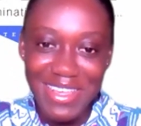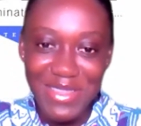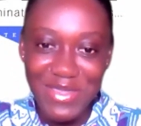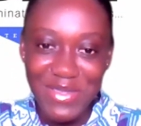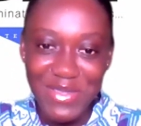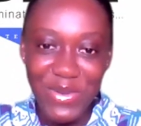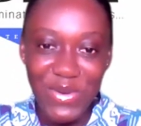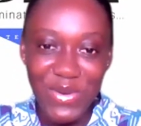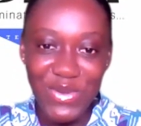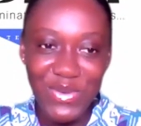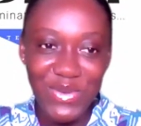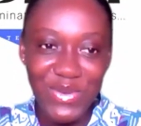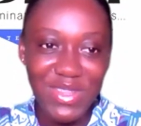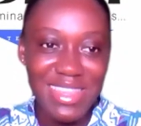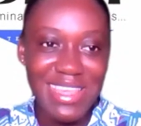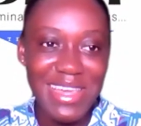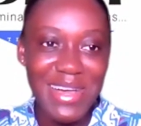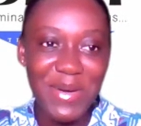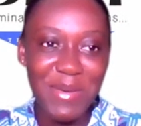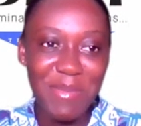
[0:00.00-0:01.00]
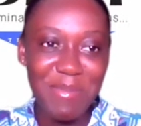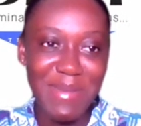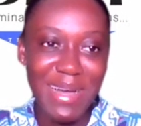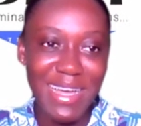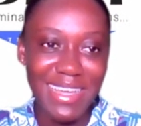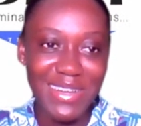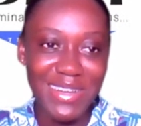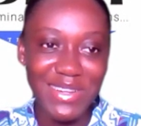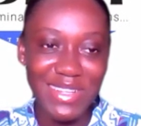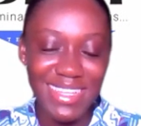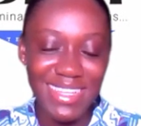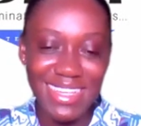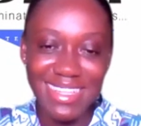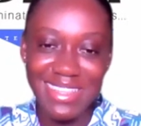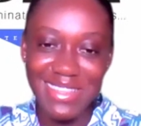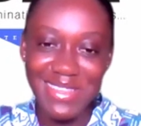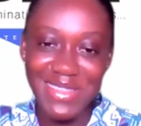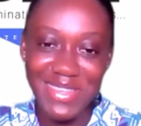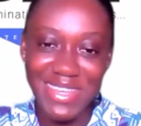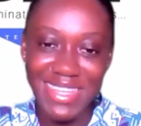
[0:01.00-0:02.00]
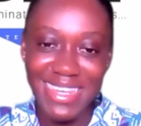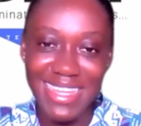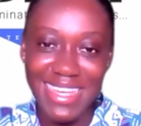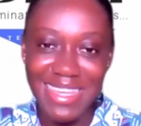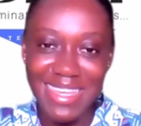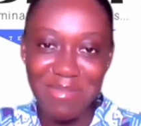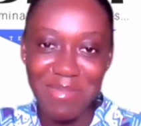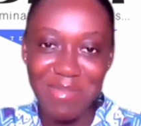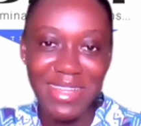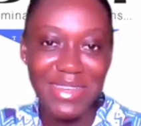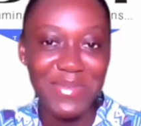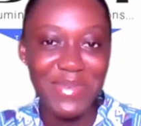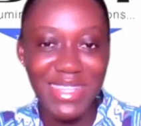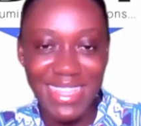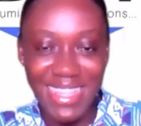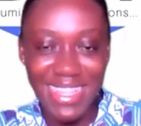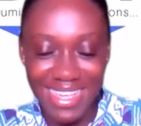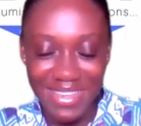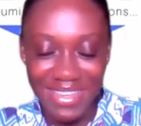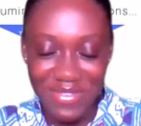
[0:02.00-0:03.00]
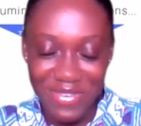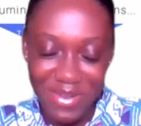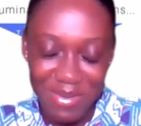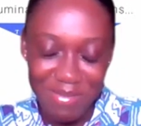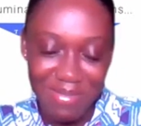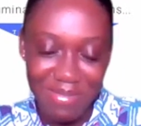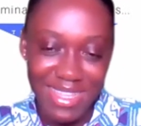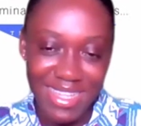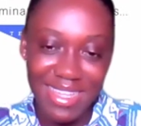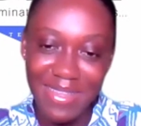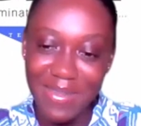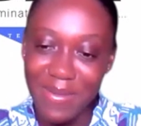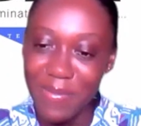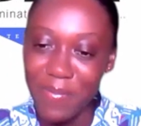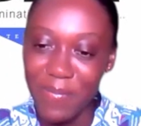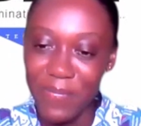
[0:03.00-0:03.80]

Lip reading: So you tell my audience your name, and we take it from there.